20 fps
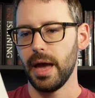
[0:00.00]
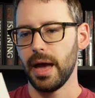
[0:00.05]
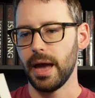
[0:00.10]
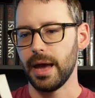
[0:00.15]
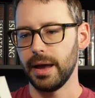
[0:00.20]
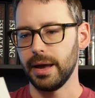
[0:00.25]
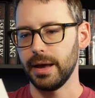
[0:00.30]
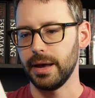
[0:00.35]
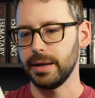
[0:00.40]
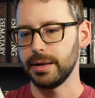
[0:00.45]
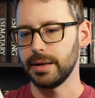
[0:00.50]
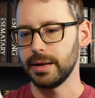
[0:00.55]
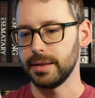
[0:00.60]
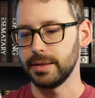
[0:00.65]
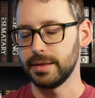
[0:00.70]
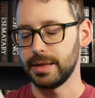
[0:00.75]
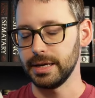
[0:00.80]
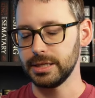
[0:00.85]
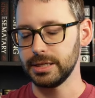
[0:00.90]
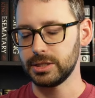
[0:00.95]
And
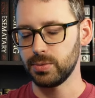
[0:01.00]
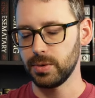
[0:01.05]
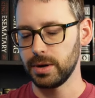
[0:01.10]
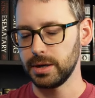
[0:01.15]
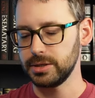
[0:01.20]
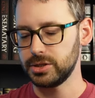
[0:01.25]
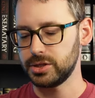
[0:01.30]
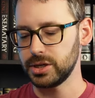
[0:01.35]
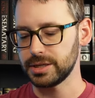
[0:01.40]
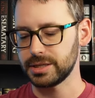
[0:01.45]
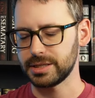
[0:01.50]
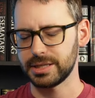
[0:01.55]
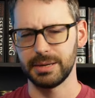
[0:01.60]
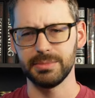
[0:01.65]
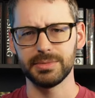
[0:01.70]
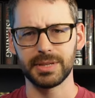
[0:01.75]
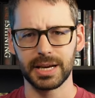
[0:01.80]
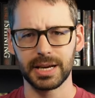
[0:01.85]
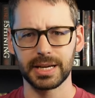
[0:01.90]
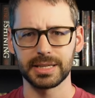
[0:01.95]
this one just
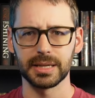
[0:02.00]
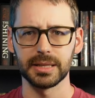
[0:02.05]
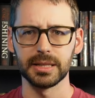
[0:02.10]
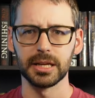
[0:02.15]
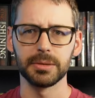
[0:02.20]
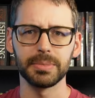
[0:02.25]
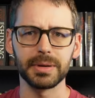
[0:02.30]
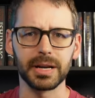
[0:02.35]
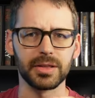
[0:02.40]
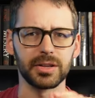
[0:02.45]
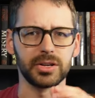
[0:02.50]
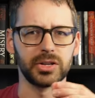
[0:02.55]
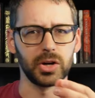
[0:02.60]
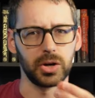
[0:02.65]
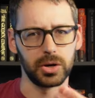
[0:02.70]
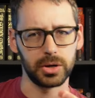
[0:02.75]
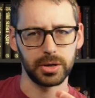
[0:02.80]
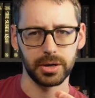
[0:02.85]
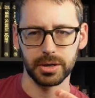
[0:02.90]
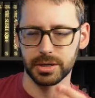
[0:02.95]
seems like it's a little bit on the
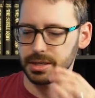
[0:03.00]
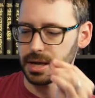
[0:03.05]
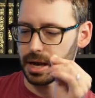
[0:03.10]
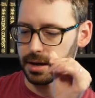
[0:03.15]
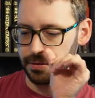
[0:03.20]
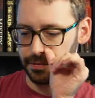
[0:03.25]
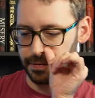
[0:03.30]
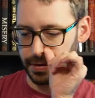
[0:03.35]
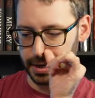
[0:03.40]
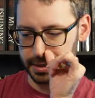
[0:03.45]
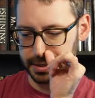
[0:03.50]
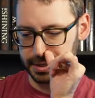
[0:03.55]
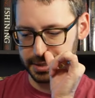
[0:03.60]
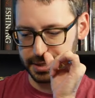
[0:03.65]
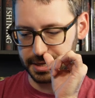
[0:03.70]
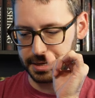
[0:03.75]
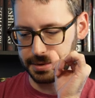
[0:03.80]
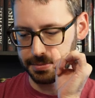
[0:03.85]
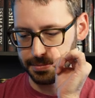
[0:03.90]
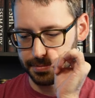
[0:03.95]
darker side of
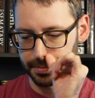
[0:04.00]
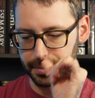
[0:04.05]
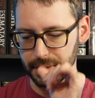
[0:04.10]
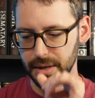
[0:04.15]
fantasy.